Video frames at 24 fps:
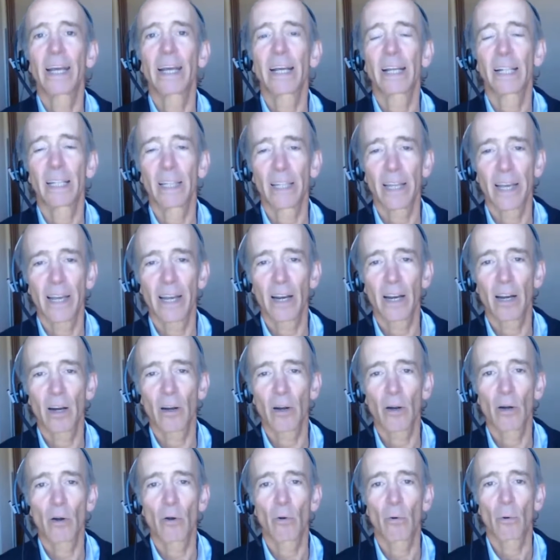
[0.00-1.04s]

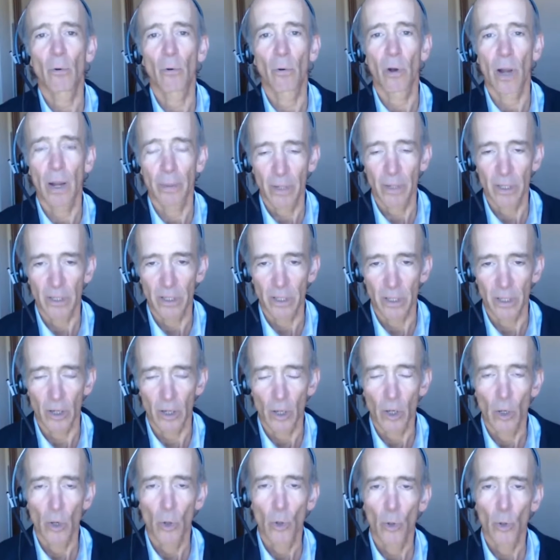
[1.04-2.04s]
Claire Robinson,